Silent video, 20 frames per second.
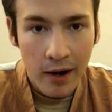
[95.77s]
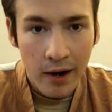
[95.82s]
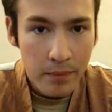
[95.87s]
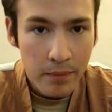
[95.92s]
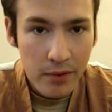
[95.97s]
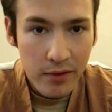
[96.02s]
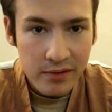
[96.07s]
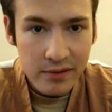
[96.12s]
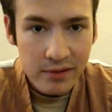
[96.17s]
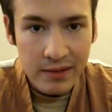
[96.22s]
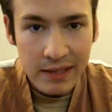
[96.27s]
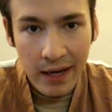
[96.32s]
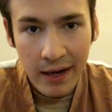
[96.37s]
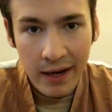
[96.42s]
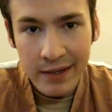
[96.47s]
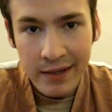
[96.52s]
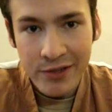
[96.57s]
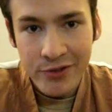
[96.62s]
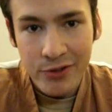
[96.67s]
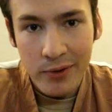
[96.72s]
I personally
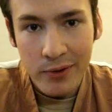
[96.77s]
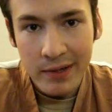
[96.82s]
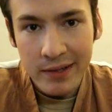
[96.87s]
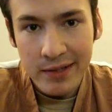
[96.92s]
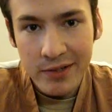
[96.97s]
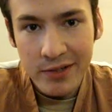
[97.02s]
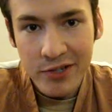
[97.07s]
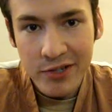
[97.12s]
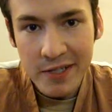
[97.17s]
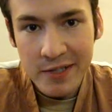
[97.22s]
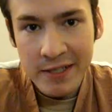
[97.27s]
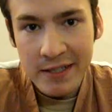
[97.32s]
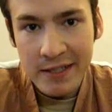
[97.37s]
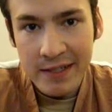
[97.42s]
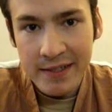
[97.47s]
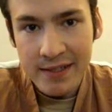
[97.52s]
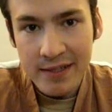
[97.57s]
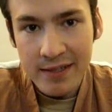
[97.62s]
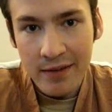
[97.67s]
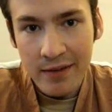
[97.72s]
kind of enjoyed the
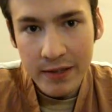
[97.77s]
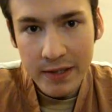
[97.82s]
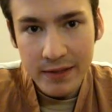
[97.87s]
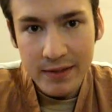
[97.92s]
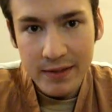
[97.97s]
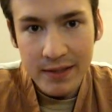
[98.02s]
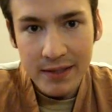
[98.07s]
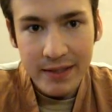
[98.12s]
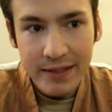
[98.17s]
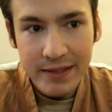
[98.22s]
cheesiness of it.